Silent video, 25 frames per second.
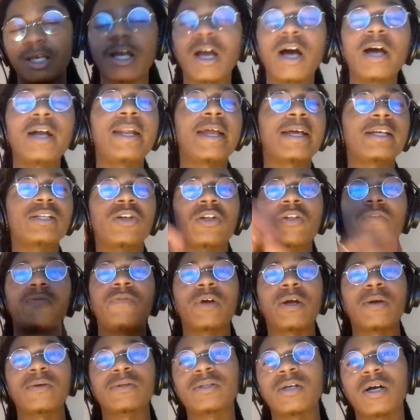y'all niggas know
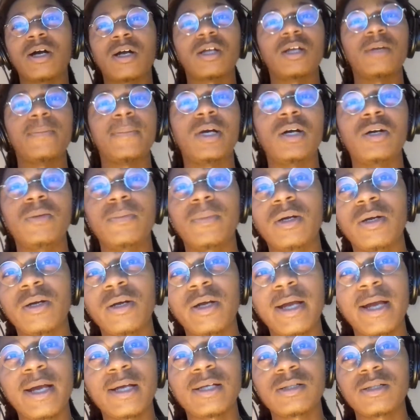the fuck I'm talking about, bro.
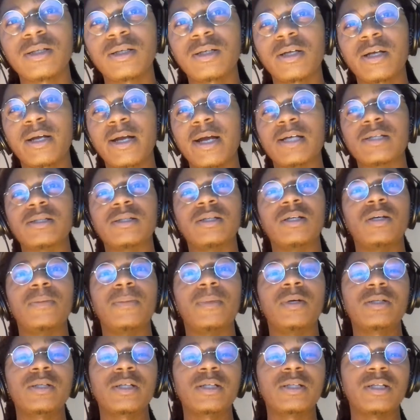Y'all guys, y'all, y'all guys know,
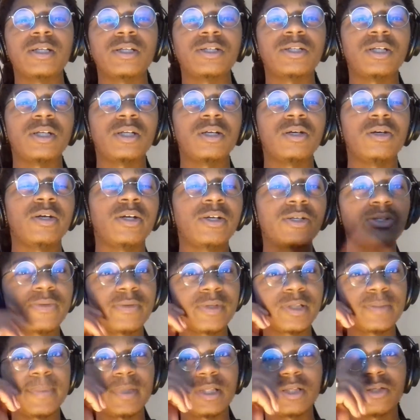bro. I was into this shit though. Year
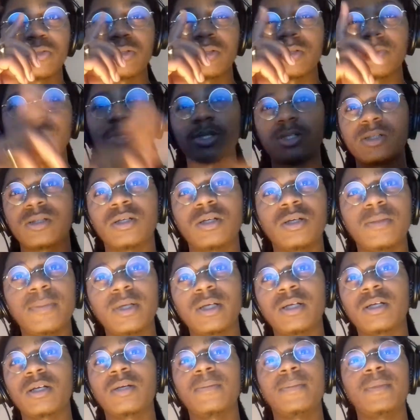12 spectacles and run a song,
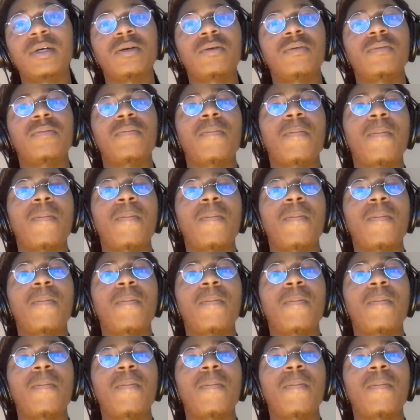man. Come on.